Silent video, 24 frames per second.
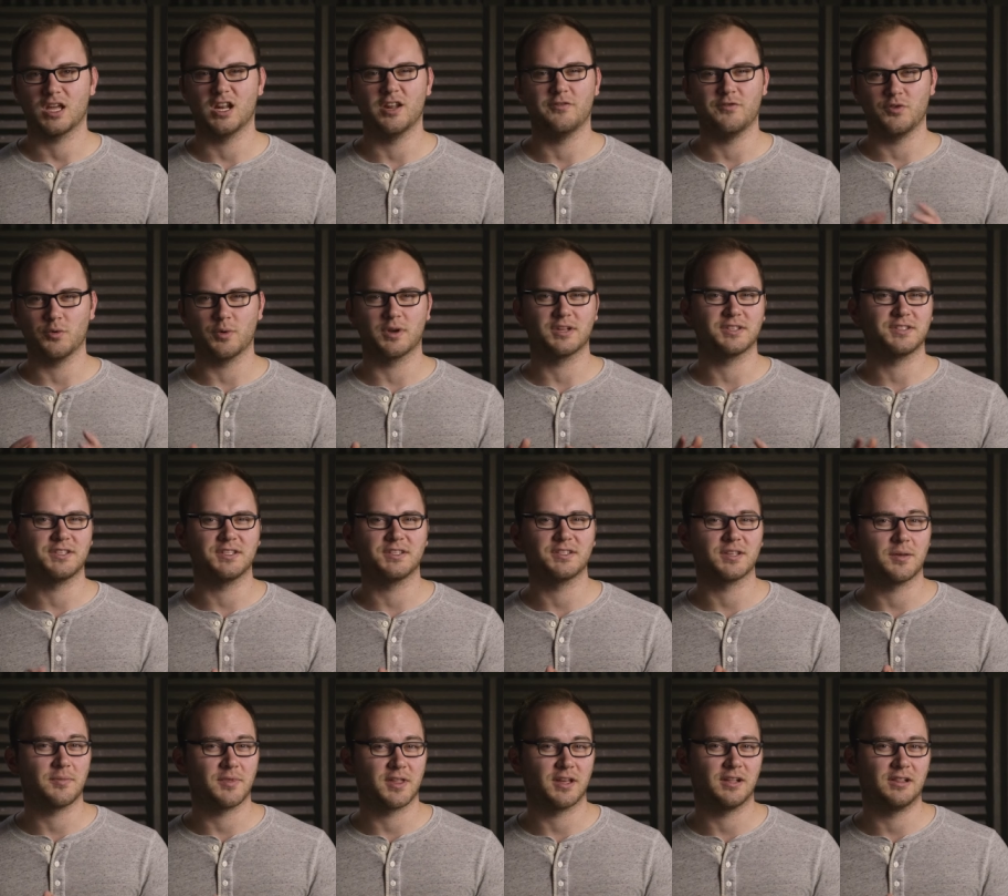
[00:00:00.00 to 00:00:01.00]
And if you wanna see
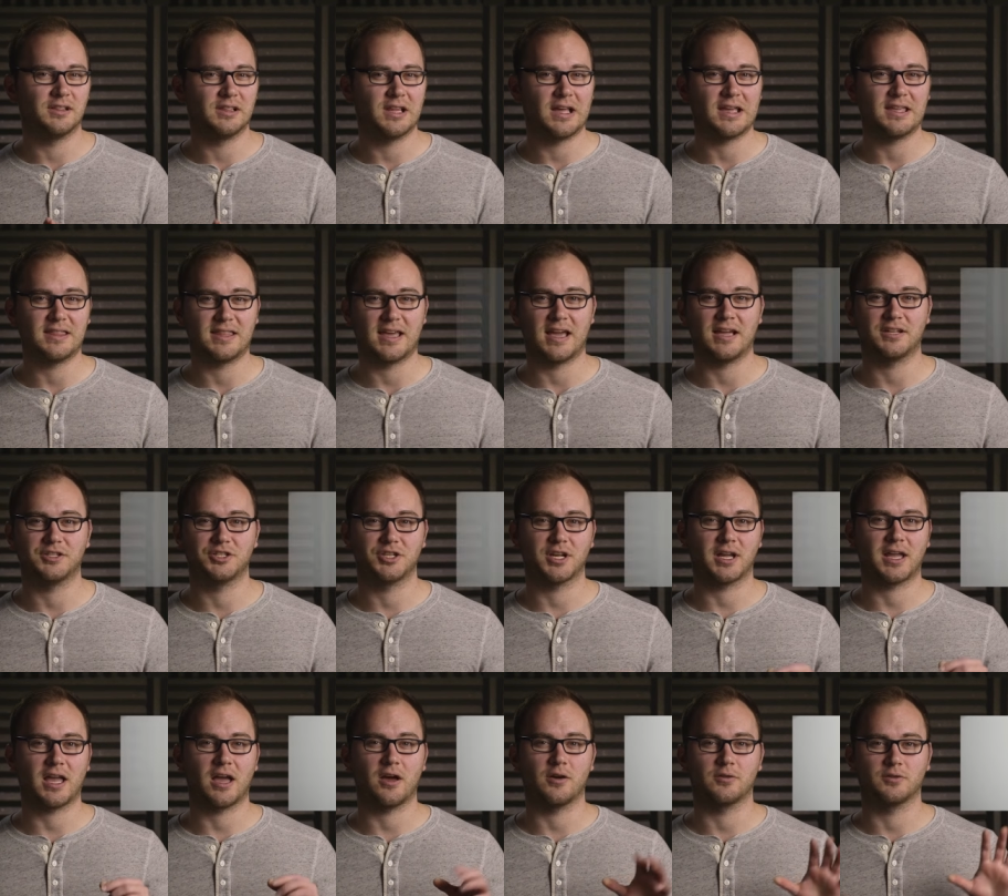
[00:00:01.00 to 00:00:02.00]
something like that,
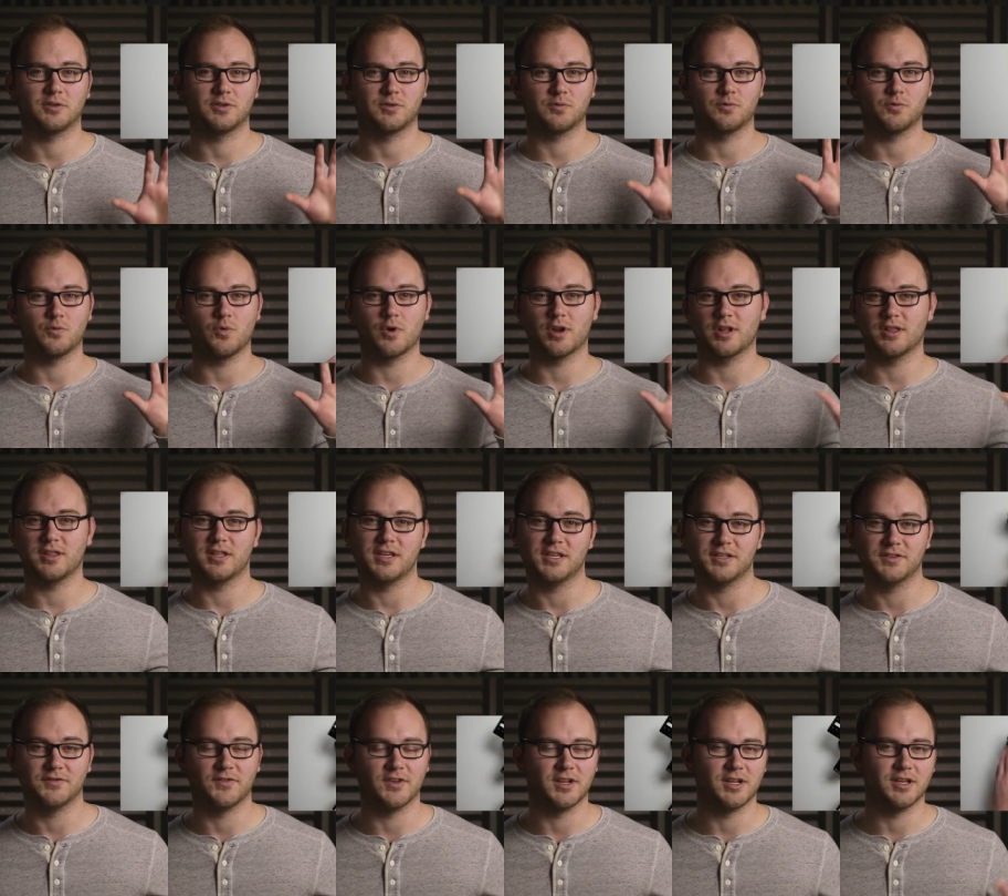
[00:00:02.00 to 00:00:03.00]
check out one of
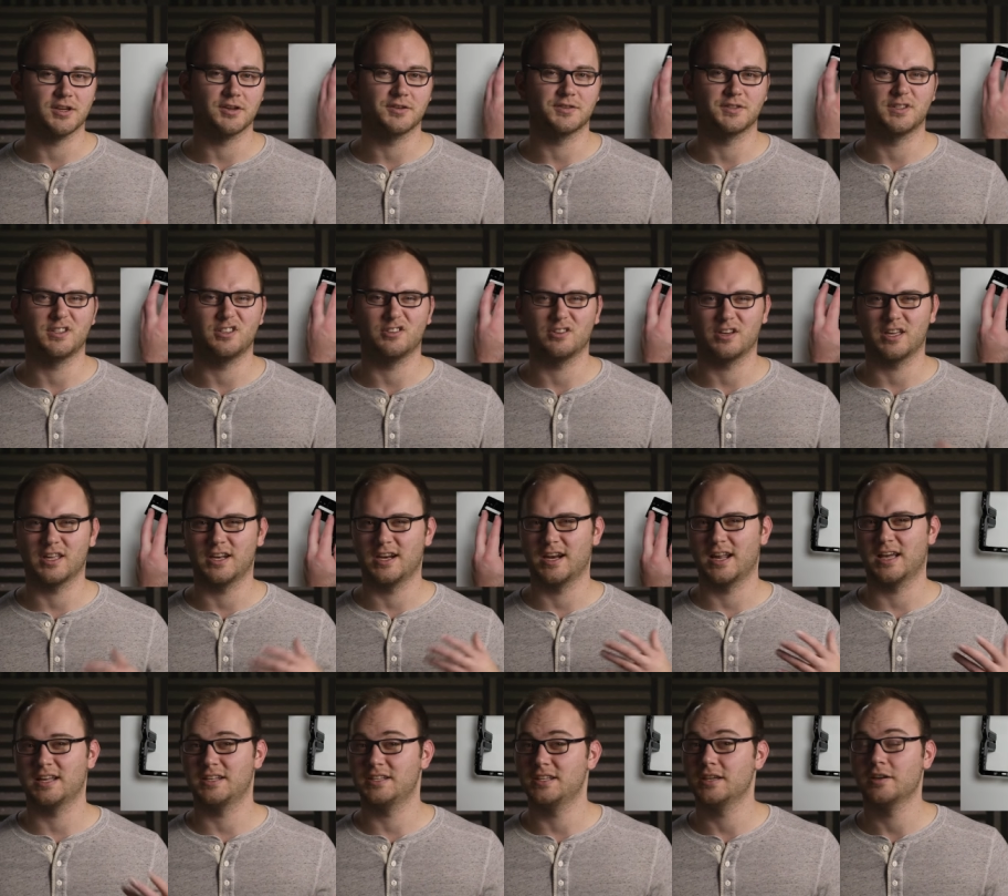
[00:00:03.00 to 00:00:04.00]
these videos and you'll get an
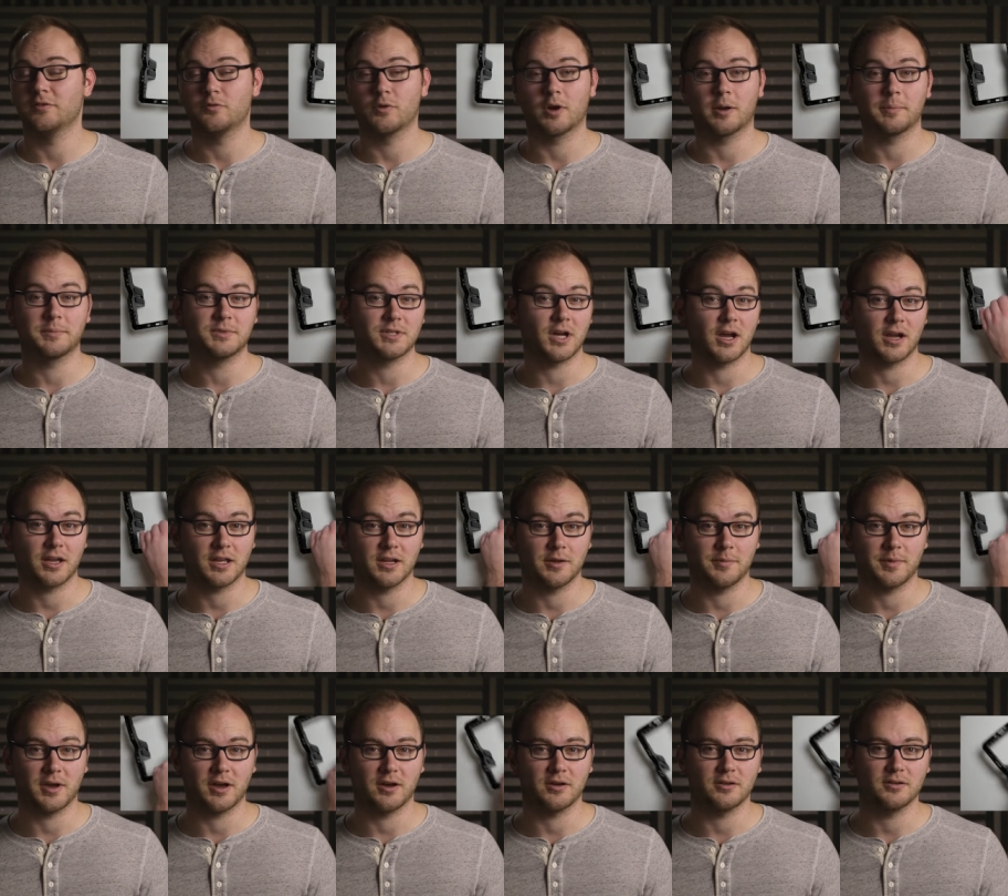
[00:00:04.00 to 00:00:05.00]
idea of what I'm talking
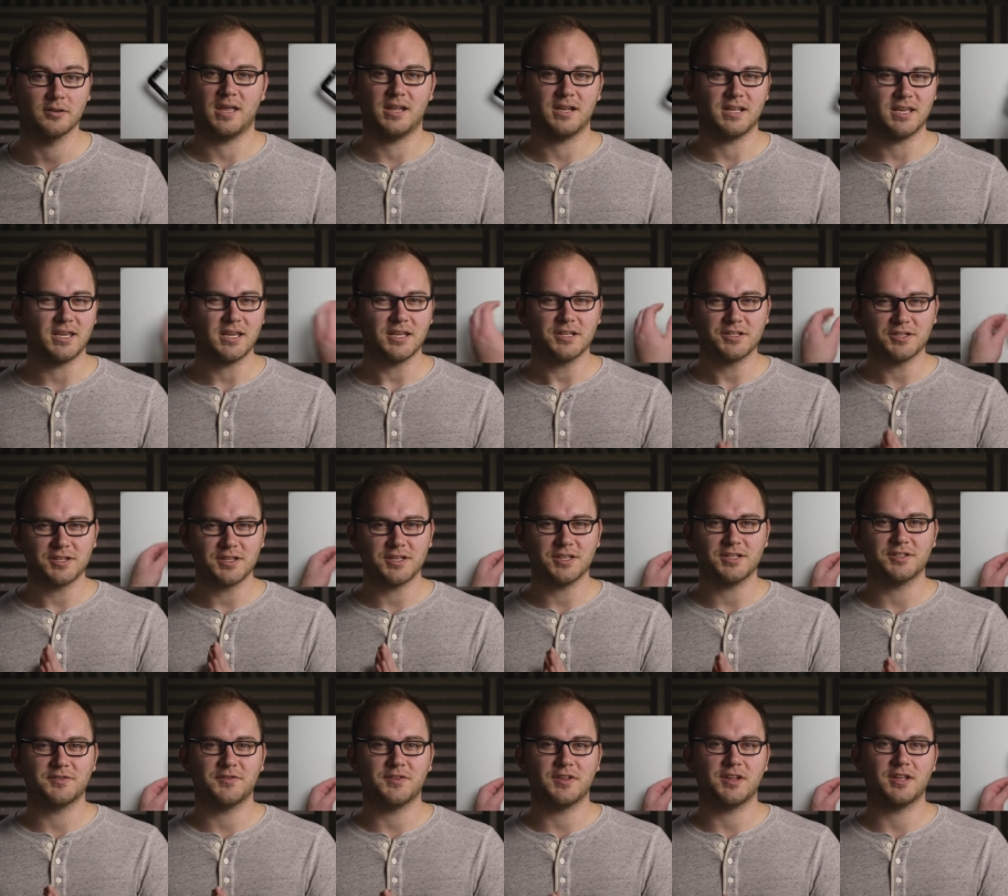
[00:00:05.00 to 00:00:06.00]
about. And each of
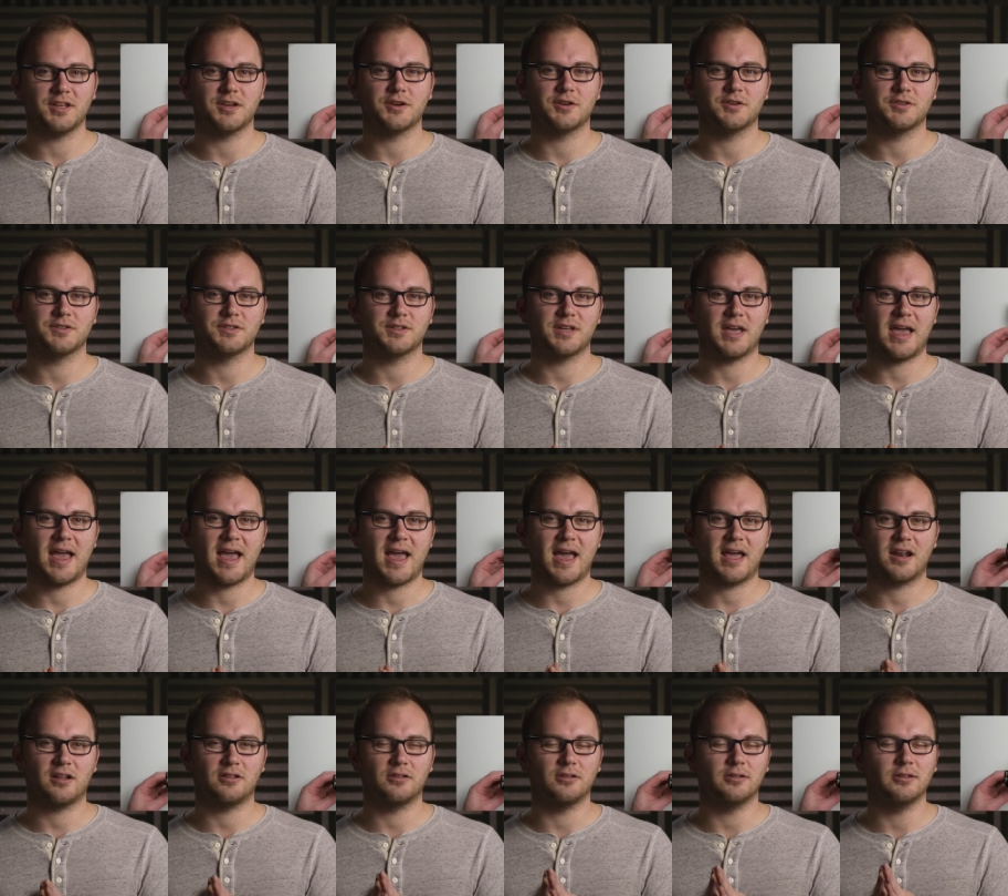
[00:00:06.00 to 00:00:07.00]
these videos
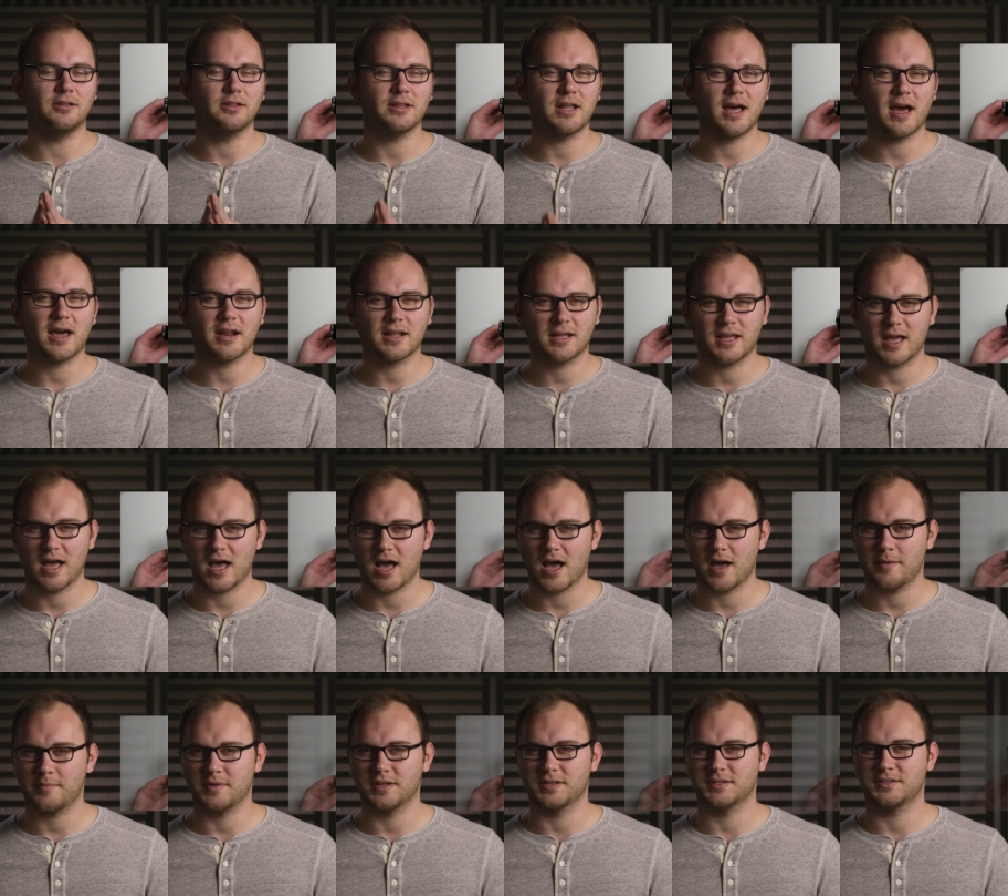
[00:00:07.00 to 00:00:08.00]
had a lot of
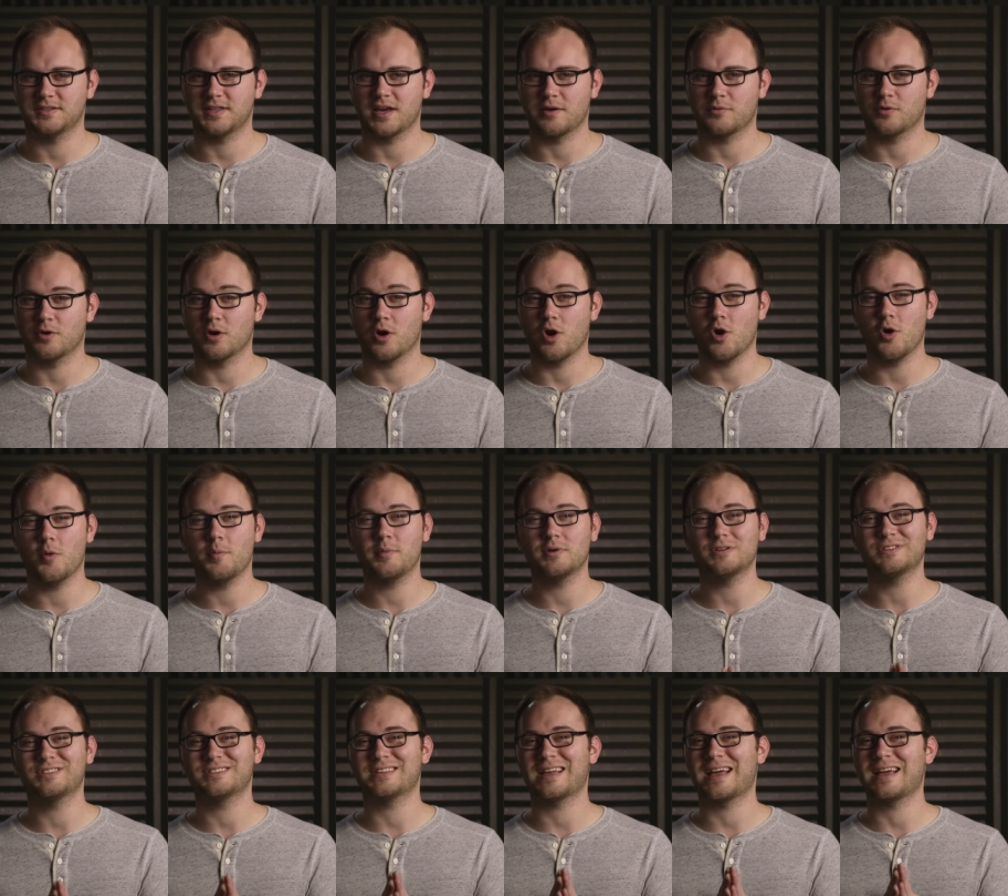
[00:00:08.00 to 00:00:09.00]
comments that were
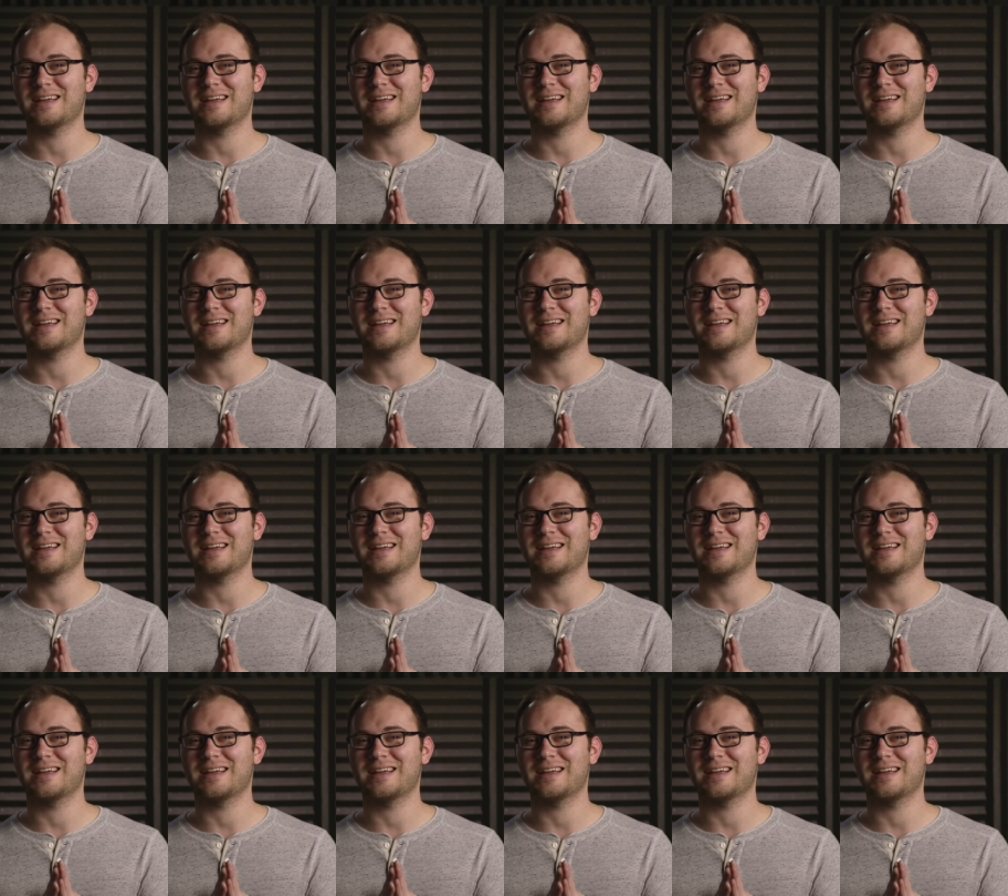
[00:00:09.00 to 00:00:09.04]
almost